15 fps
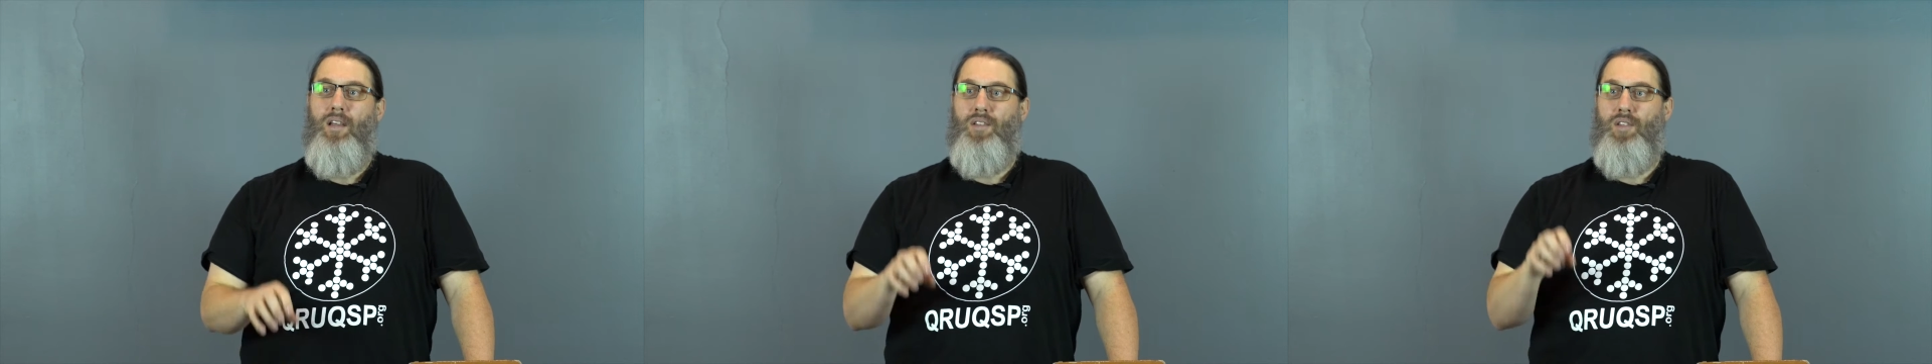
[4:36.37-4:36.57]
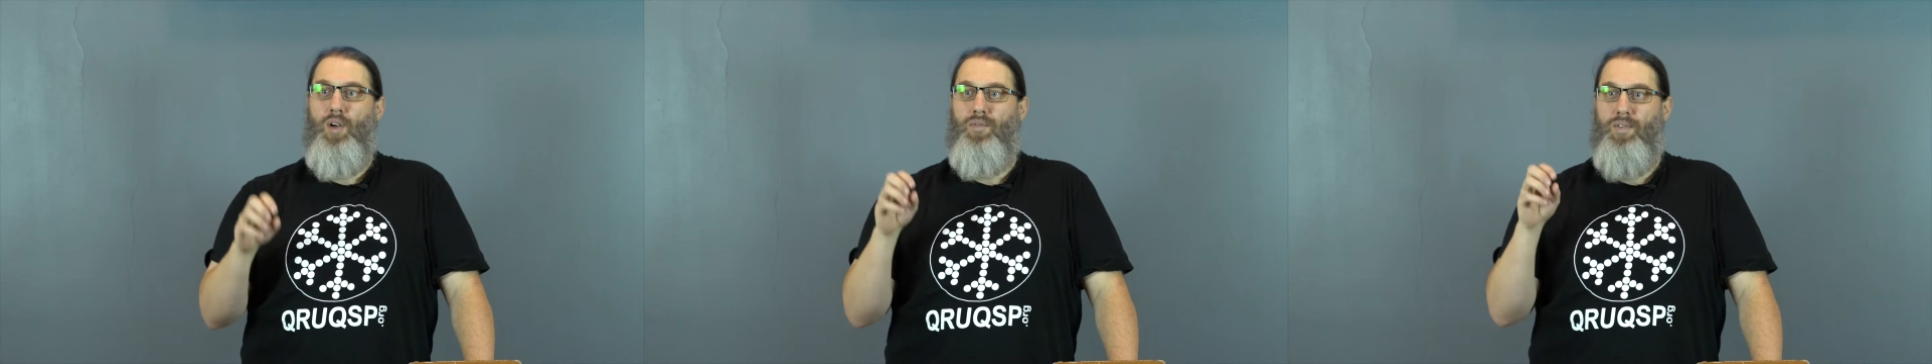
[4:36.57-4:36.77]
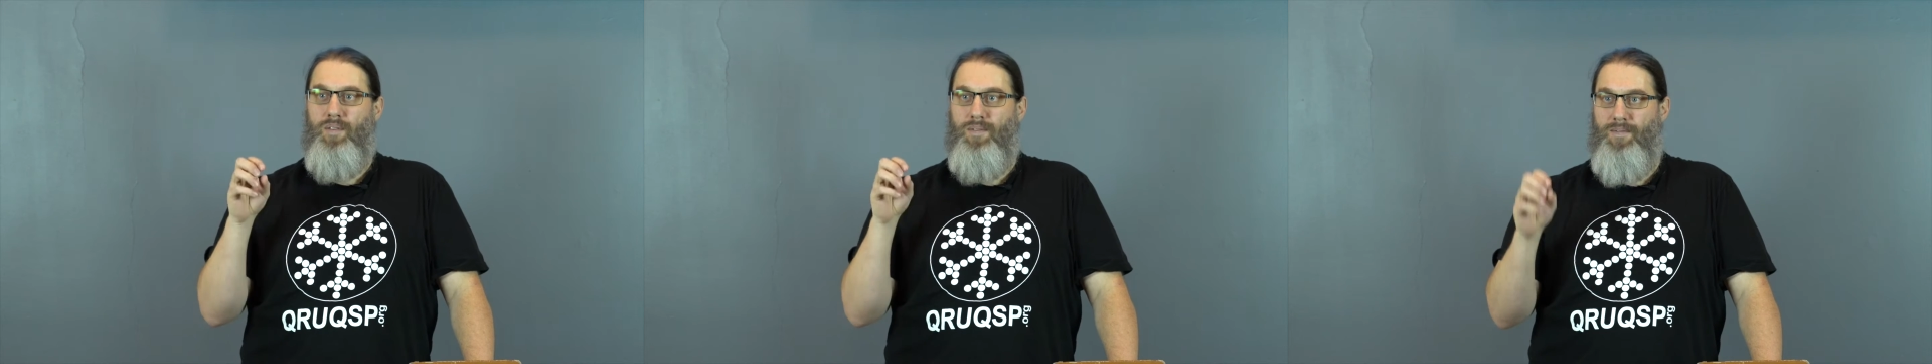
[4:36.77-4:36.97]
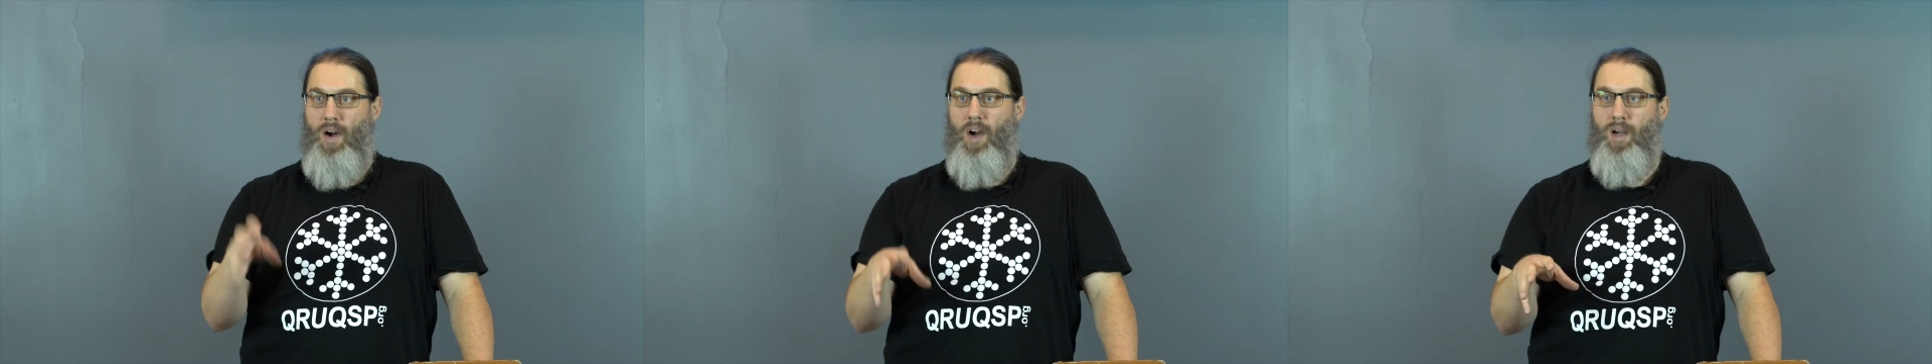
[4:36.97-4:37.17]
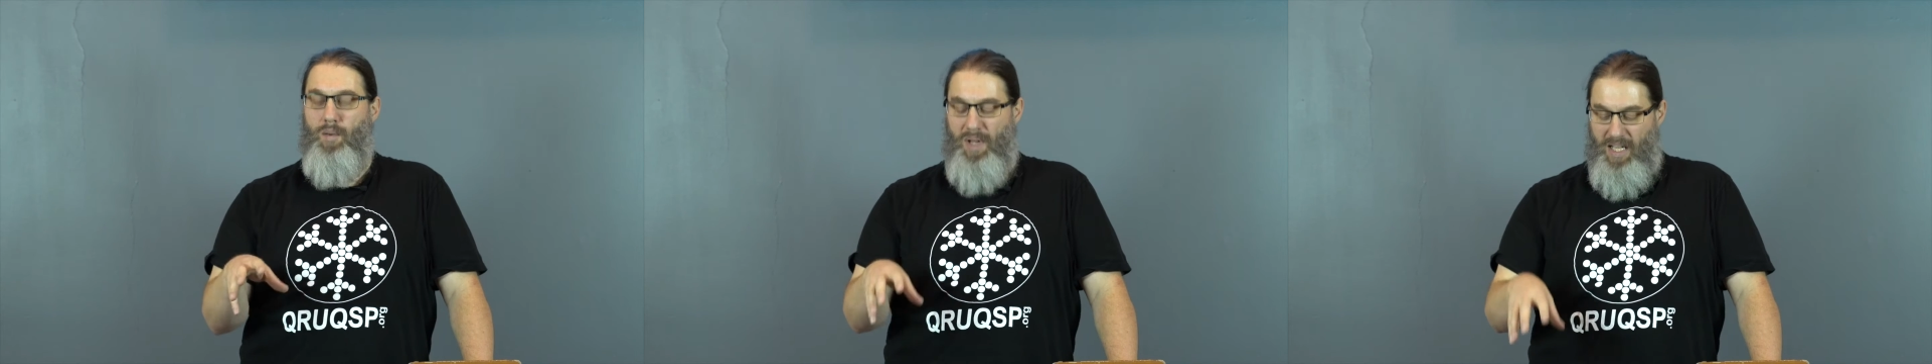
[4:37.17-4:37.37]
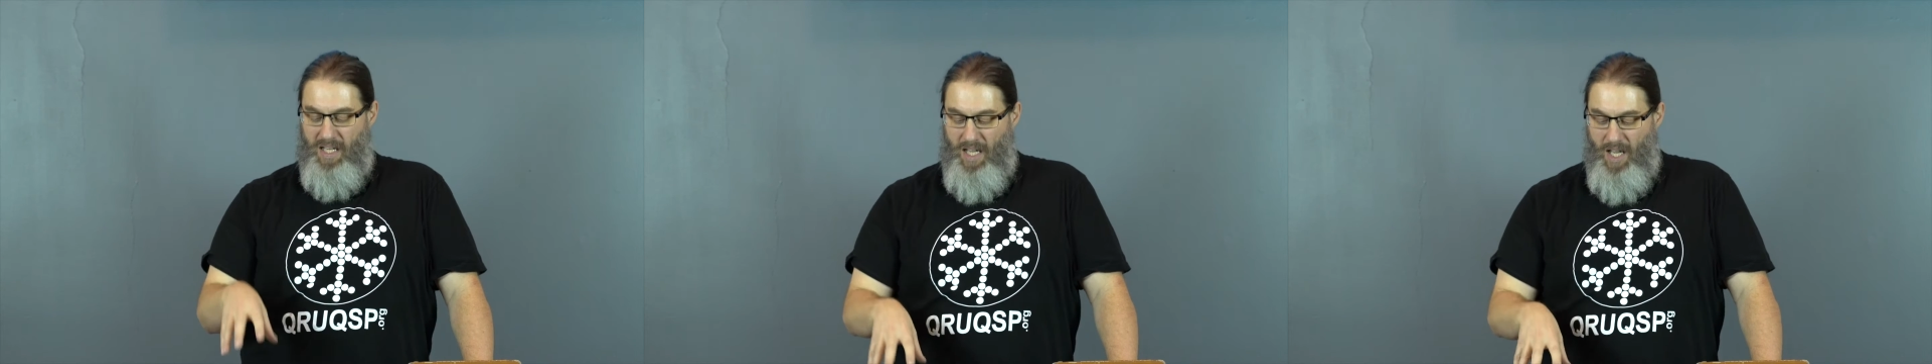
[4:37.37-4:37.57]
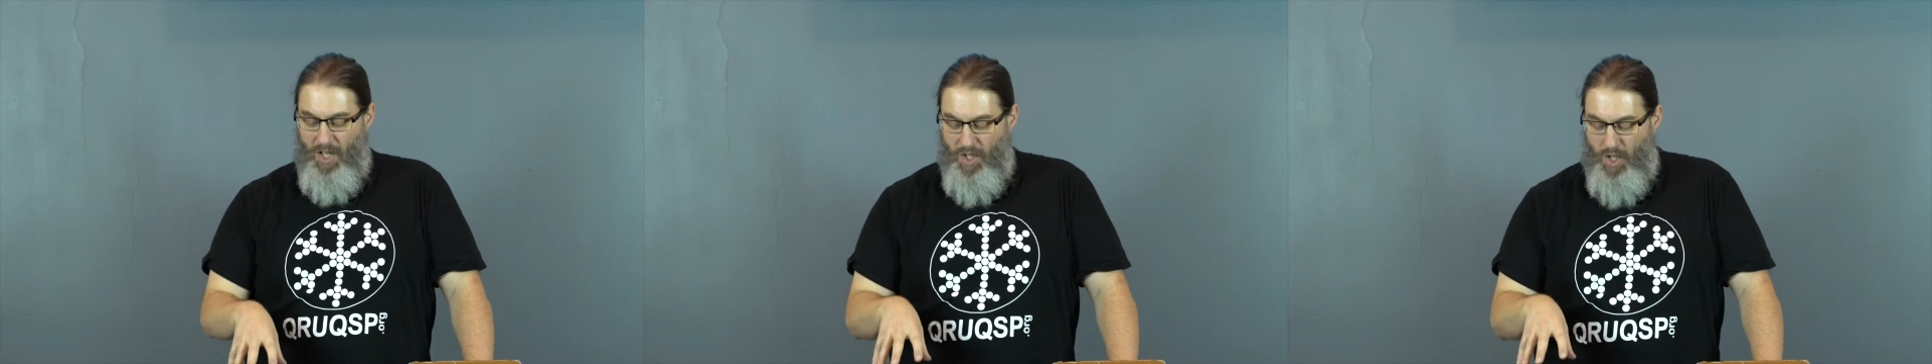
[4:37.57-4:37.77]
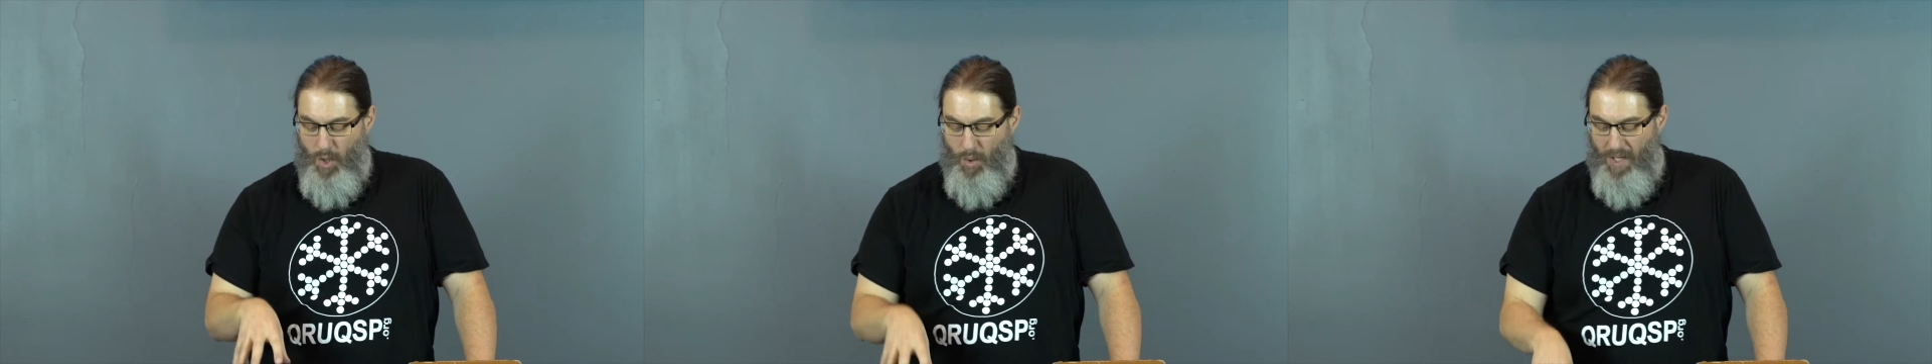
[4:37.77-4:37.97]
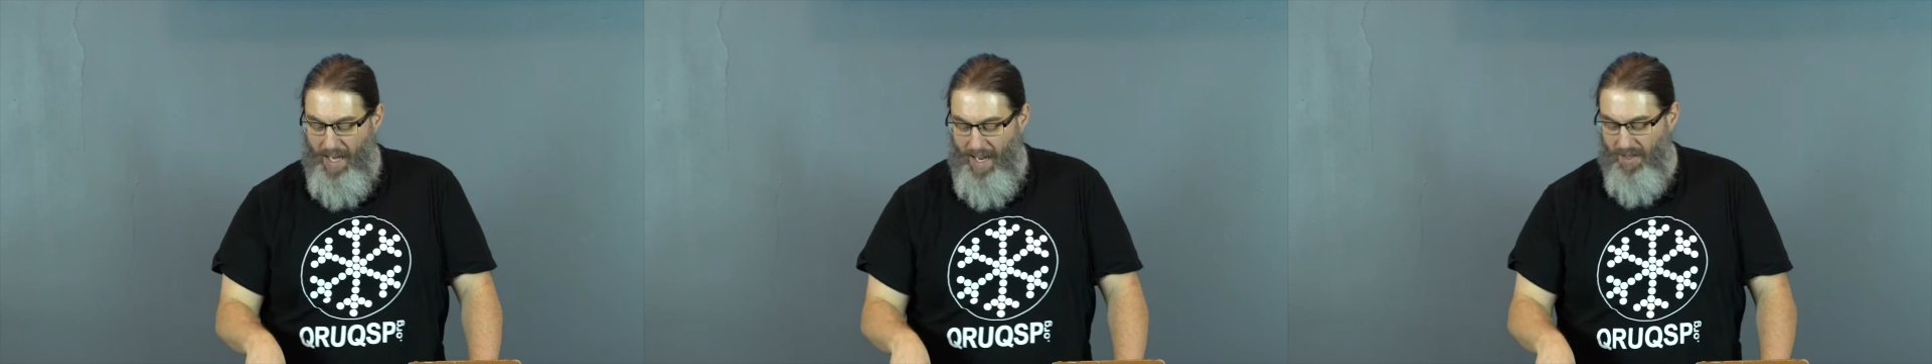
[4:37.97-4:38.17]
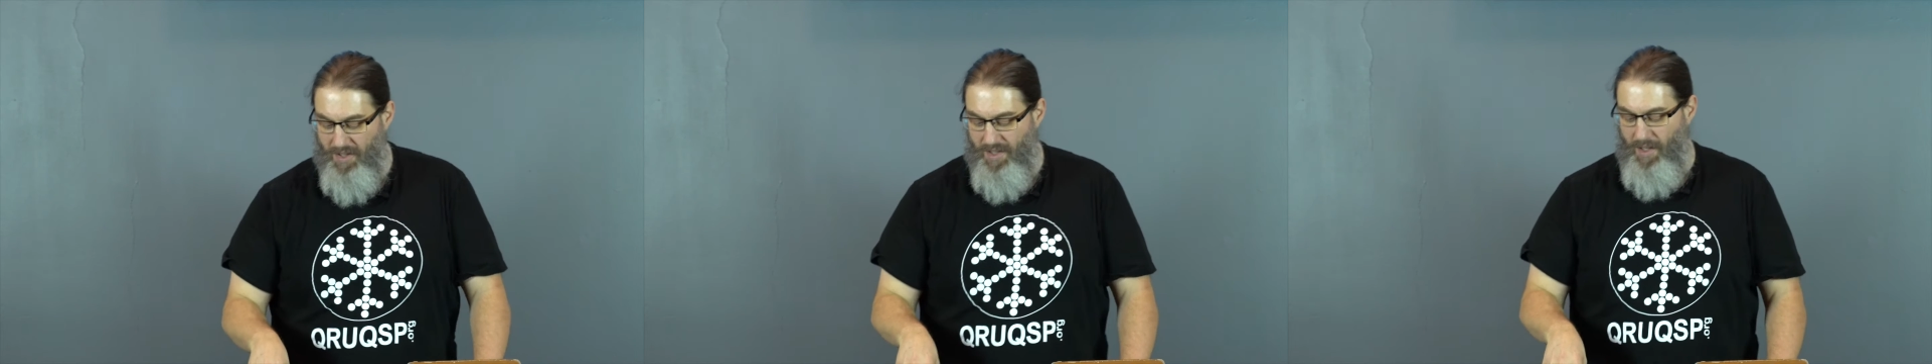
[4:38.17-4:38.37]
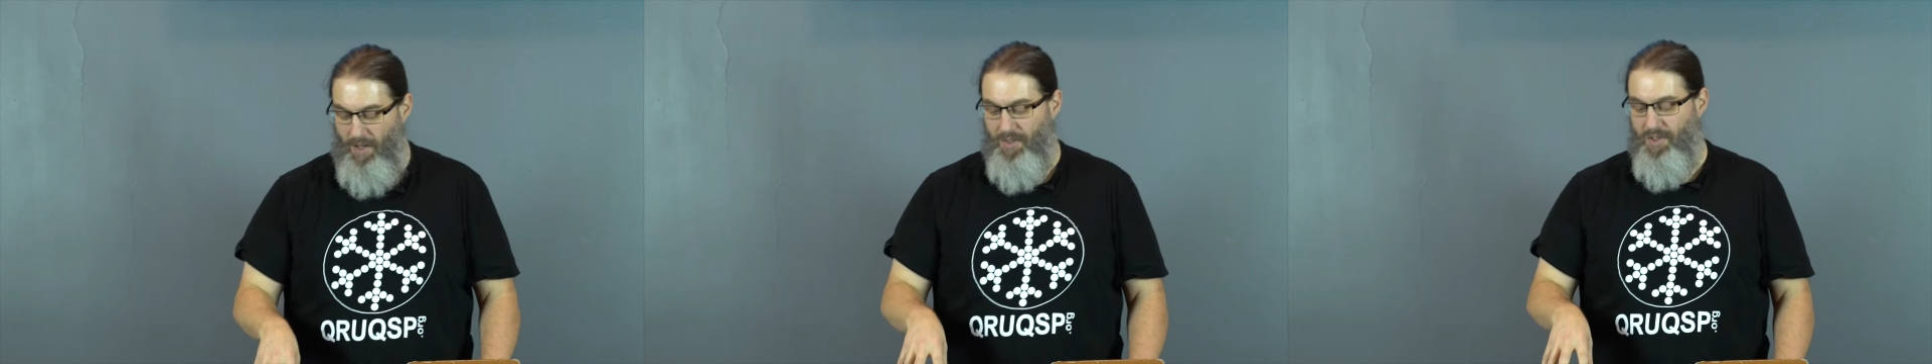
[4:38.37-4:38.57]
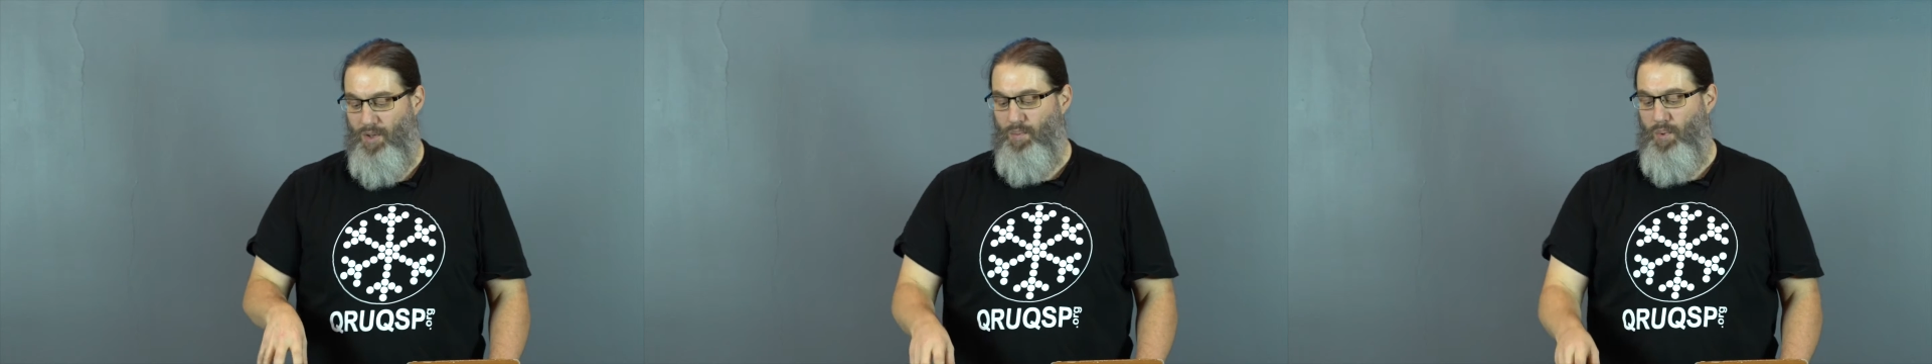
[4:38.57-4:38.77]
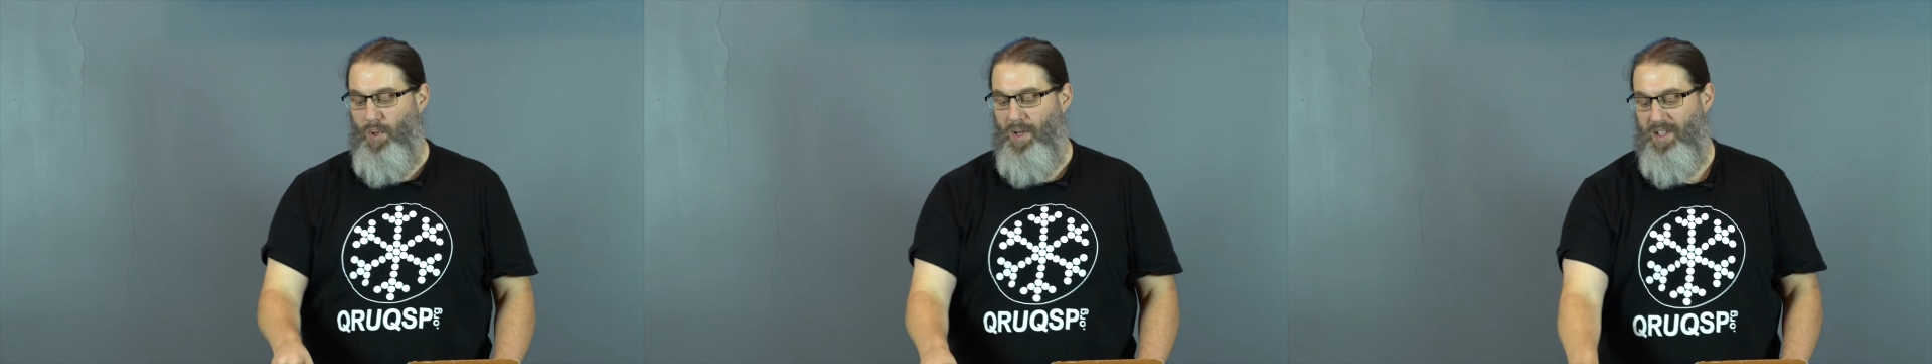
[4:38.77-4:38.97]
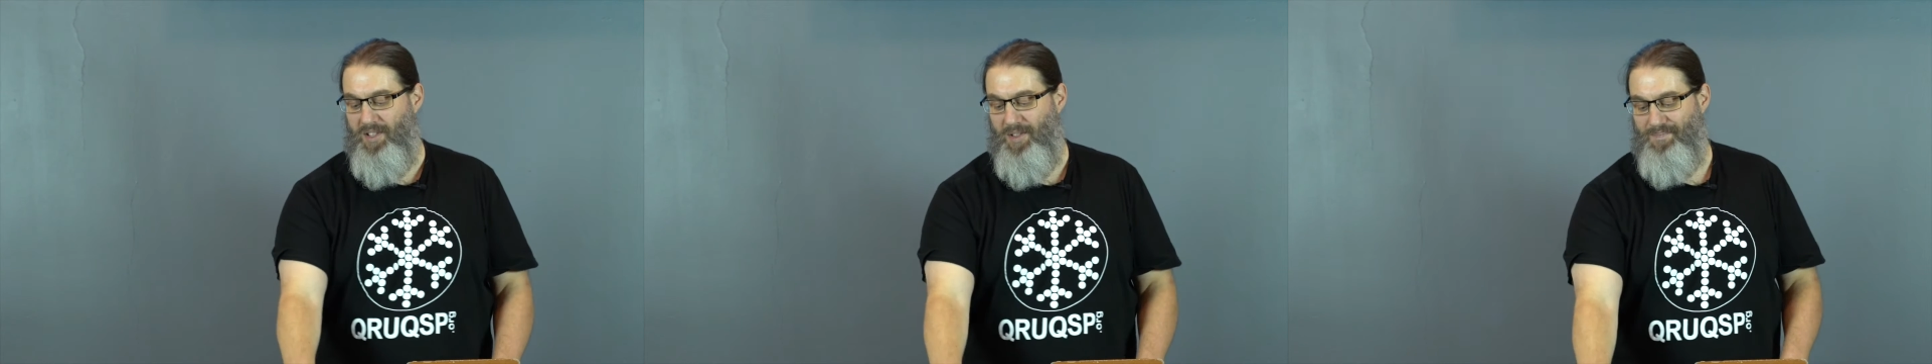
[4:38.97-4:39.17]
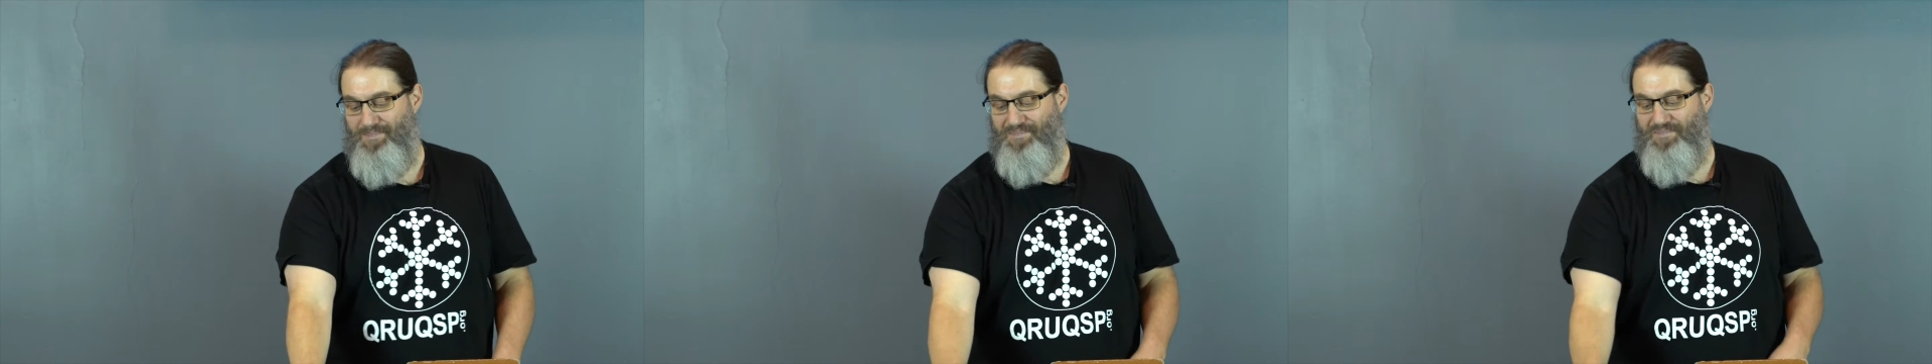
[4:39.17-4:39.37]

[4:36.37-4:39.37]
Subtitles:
So for farming, you can actually also put